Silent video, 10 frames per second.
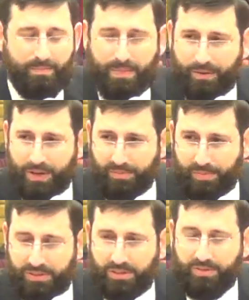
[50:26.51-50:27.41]
In the merit
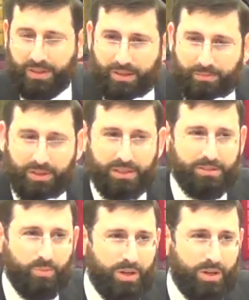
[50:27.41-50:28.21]
of preserving the Bris,